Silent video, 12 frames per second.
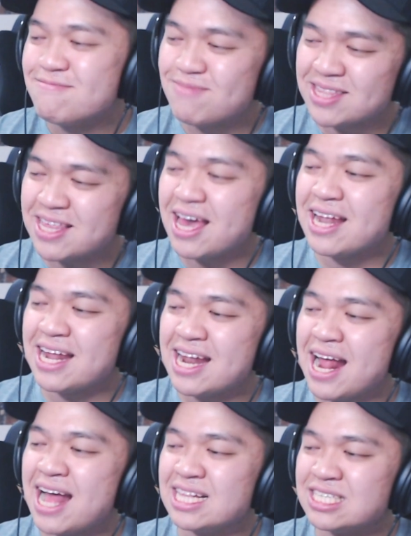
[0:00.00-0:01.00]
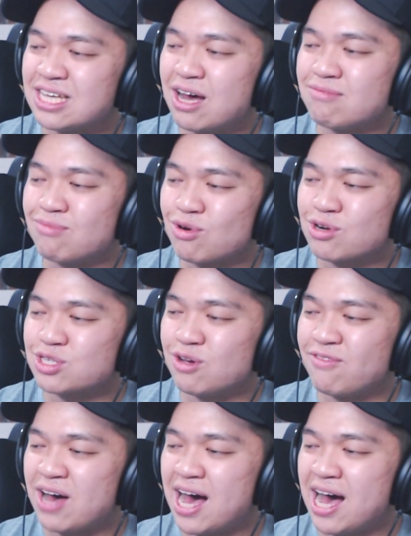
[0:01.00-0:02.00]
But then it ends on more so
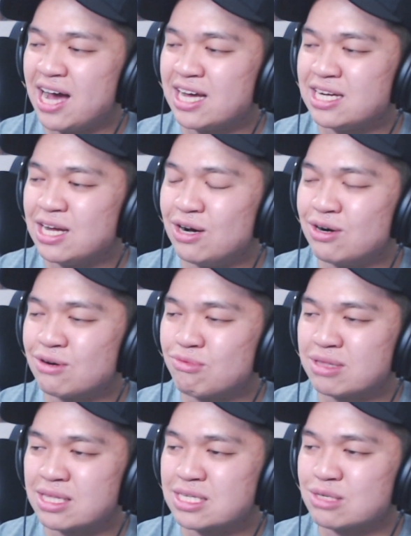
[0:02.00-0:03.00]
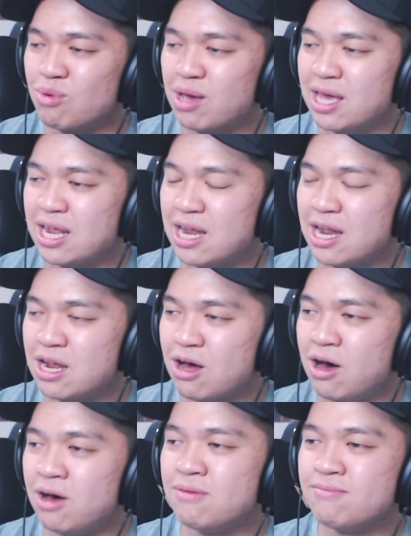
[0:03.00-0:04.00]
of a high note with the swinging and
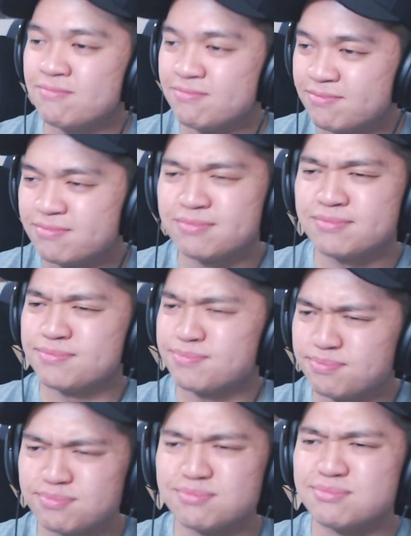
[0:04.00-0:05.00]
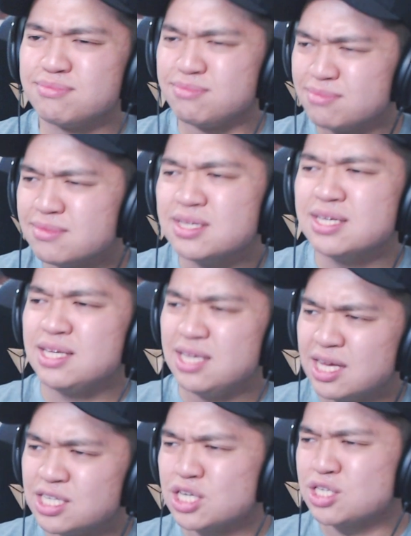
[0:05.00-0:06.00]
all.
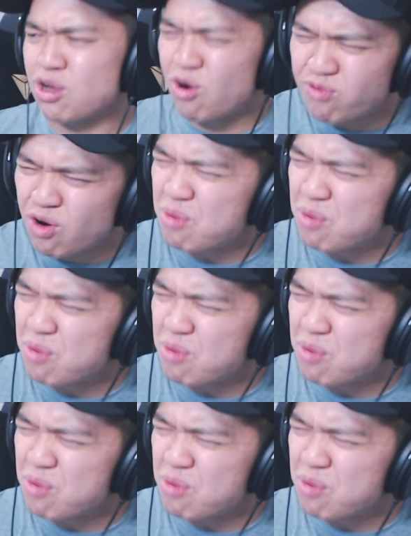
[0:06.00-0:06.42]
And just the overall